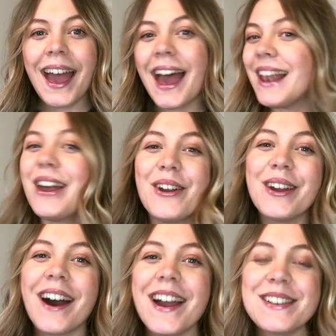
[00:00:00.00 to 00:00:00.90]
Hello
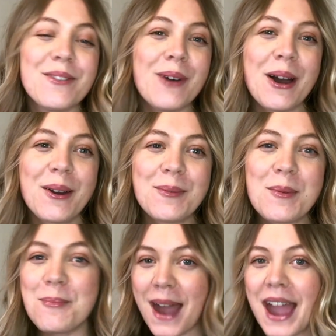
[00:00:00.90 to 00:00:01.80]
guys, welcome
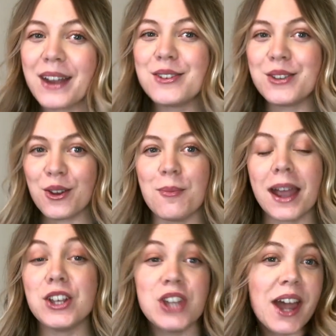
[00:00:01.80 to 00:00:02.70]
back to
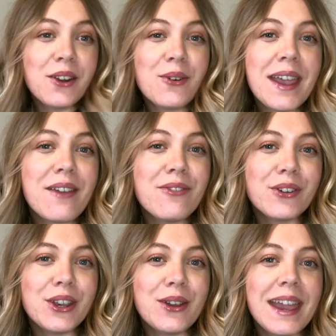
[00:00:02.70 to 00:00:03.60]
my channel. If you're
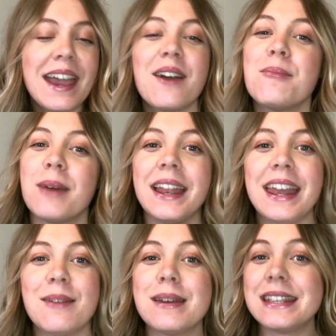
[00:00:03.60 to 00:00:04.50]
new here, my
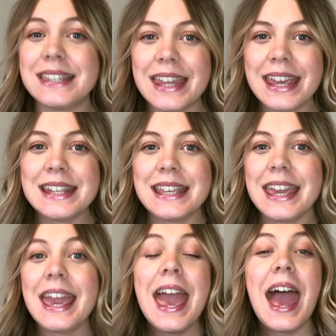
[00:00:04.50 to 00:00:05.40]
name is Daisy
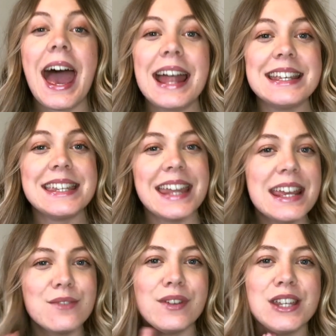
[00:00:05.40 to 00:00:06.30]
and
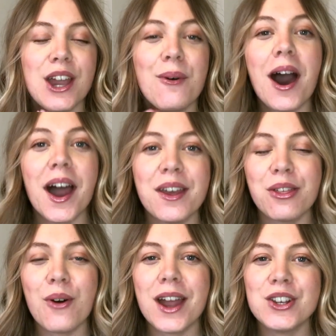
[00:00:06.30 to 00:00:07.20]
today's video I
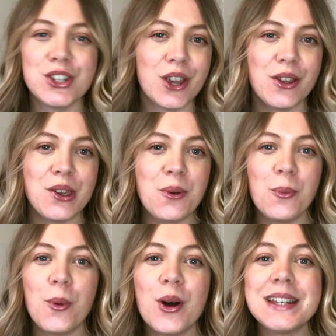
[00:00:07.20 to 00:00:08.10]
thought I'd show you
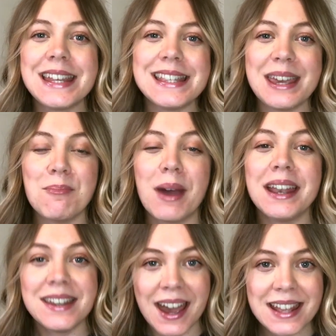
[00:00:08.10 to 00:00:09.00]
what is in my
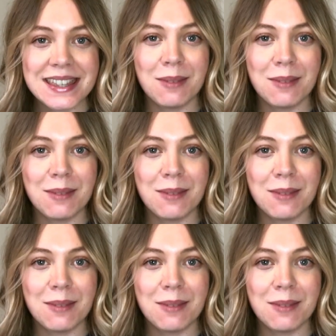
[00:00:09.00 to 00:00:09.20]
nursing